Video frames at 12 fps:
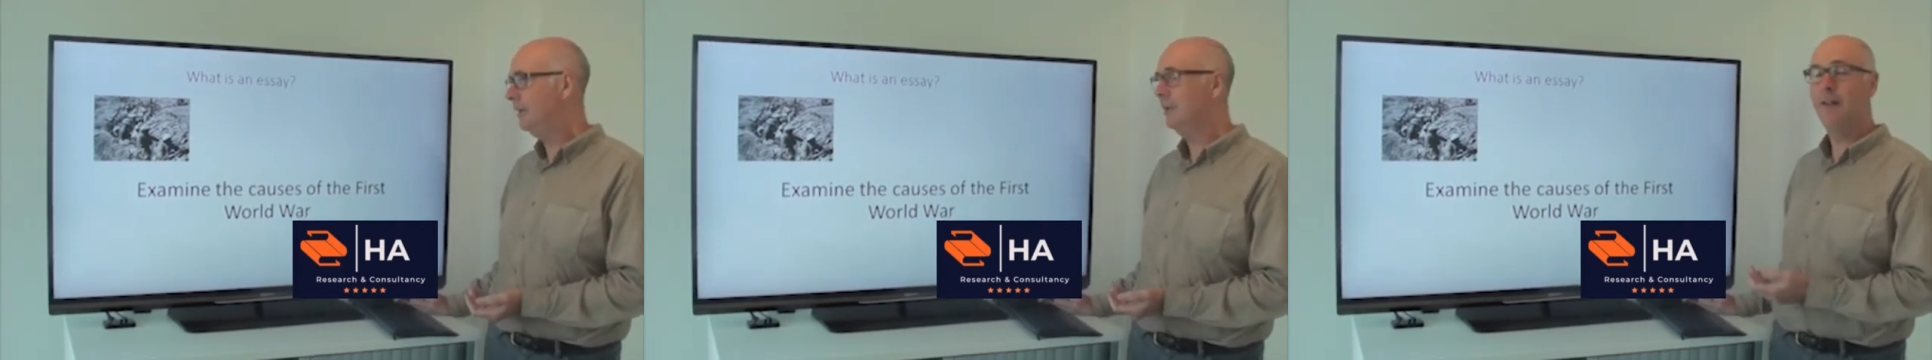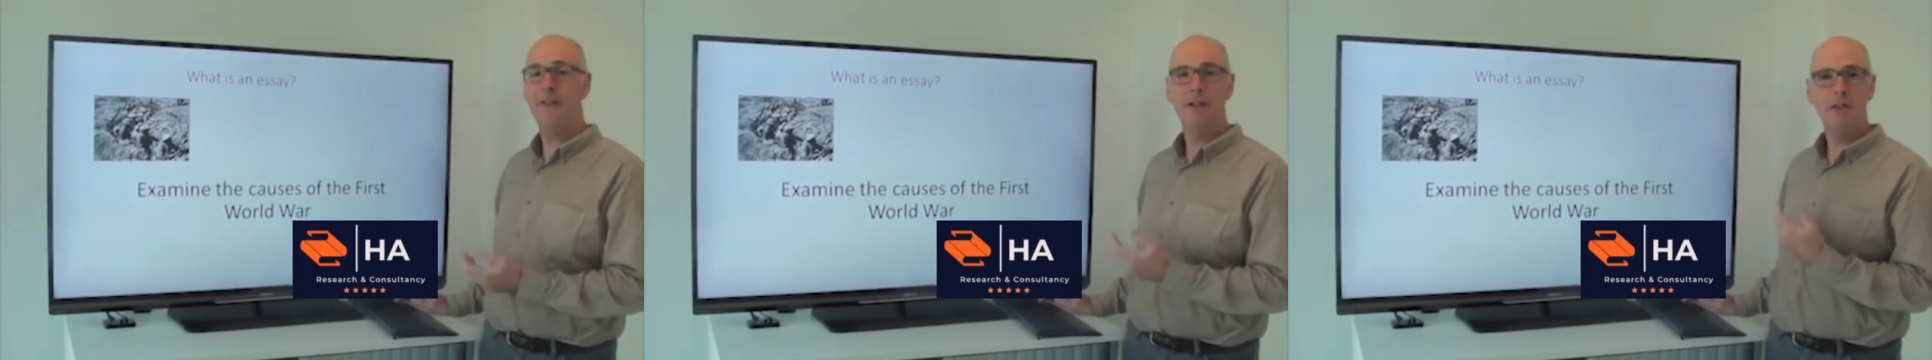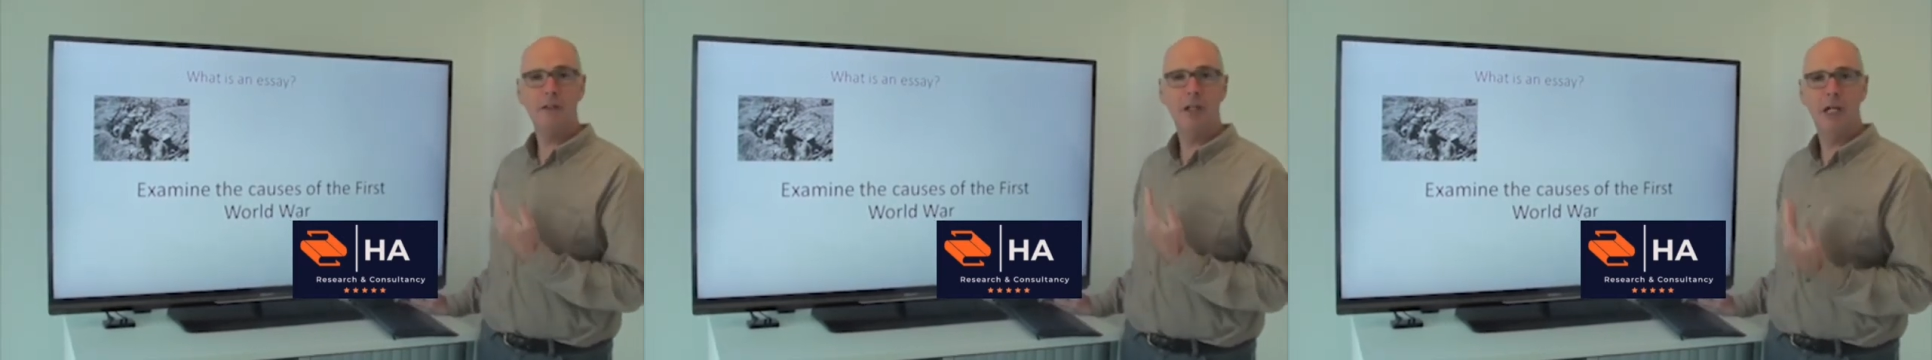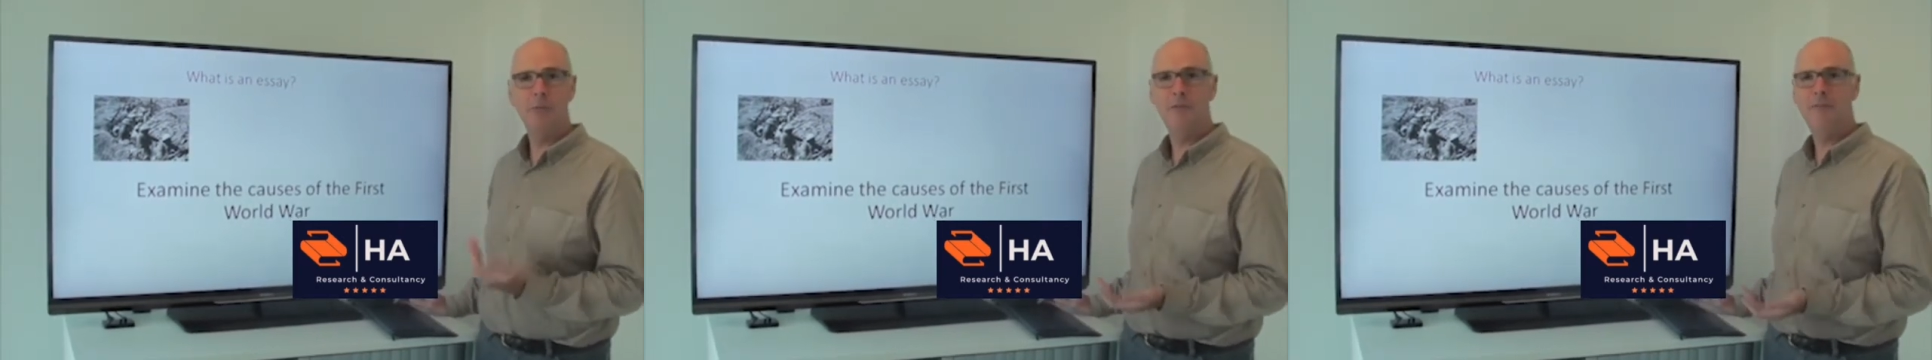another
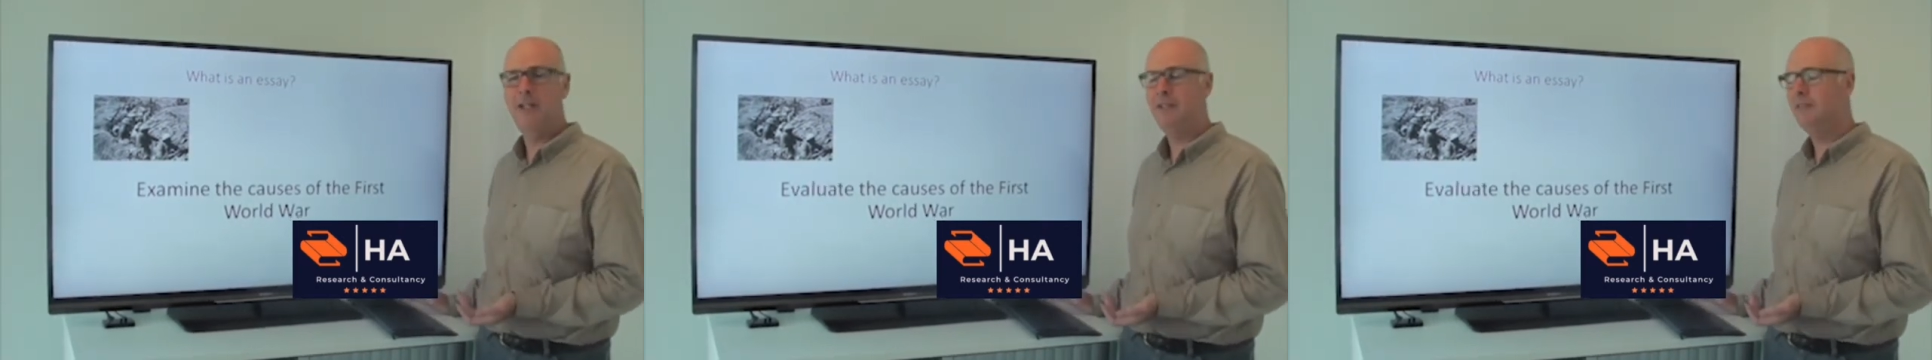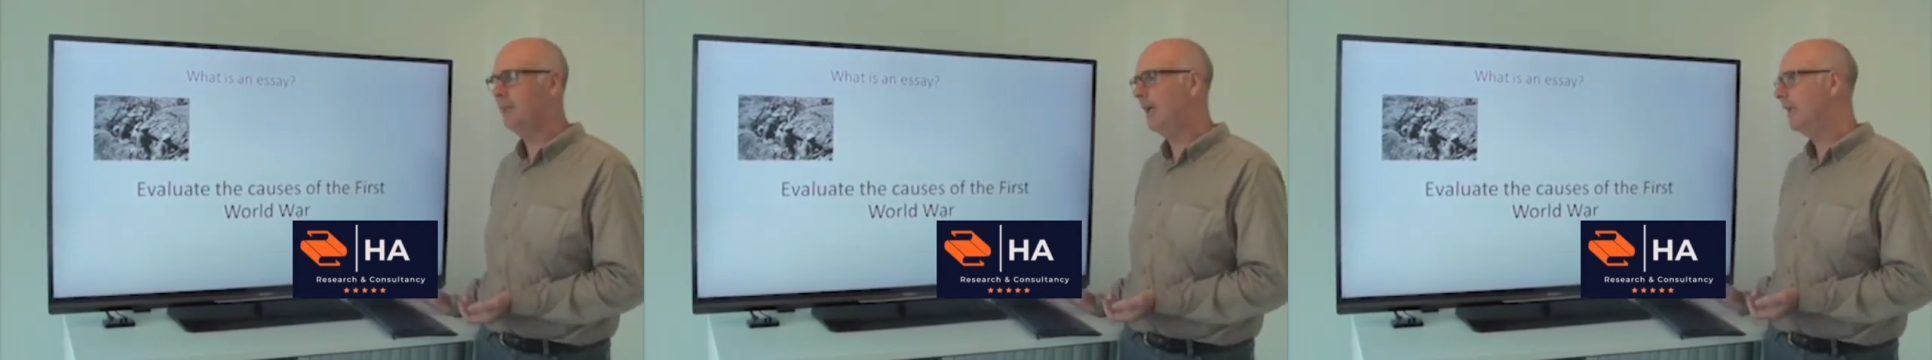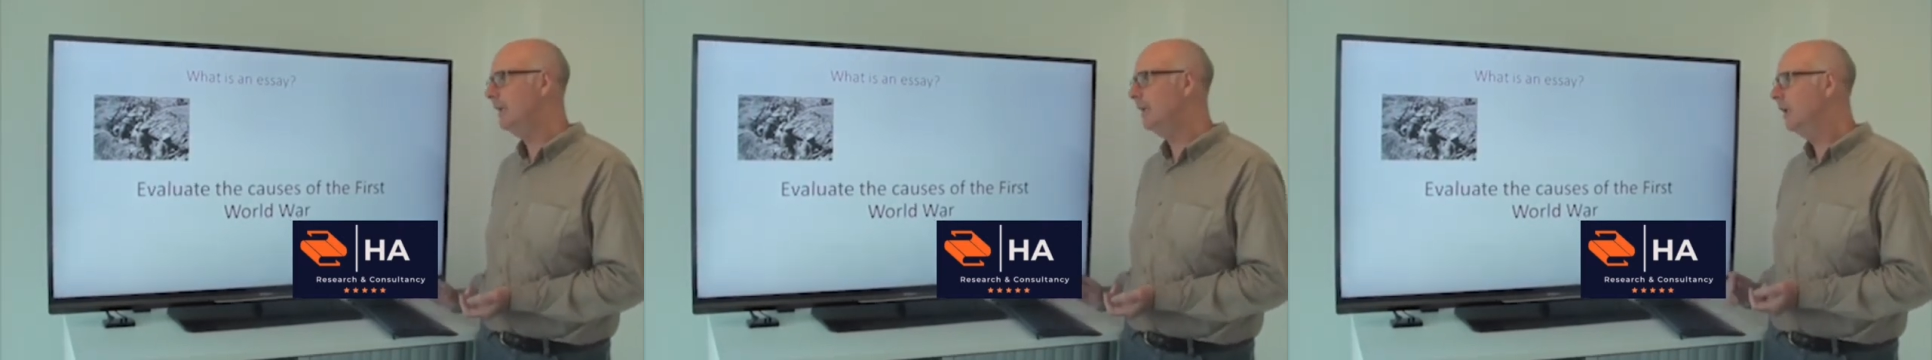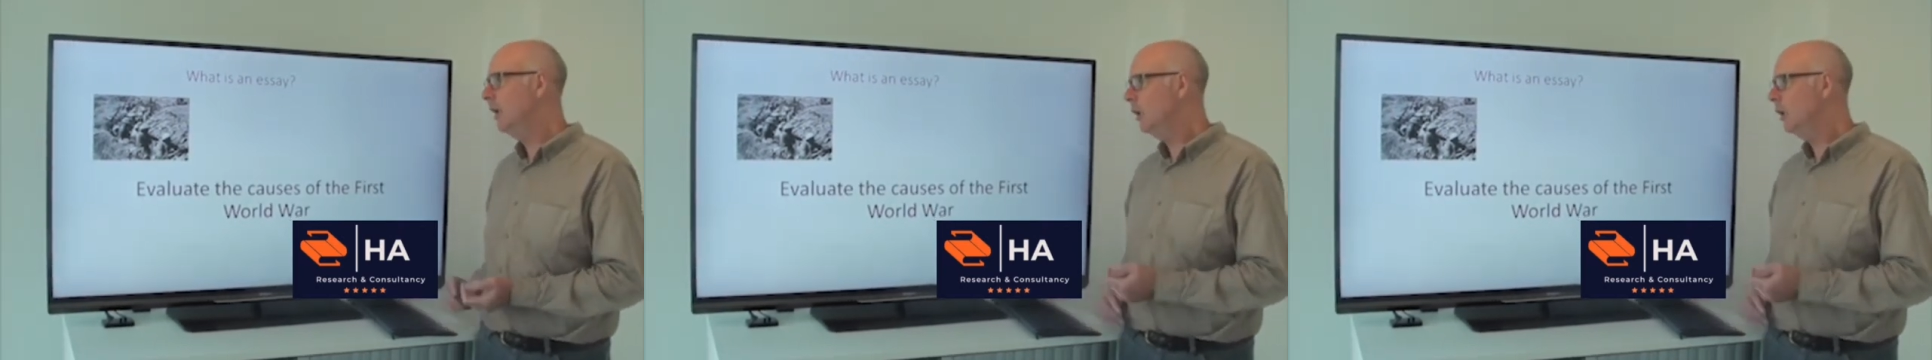type of essay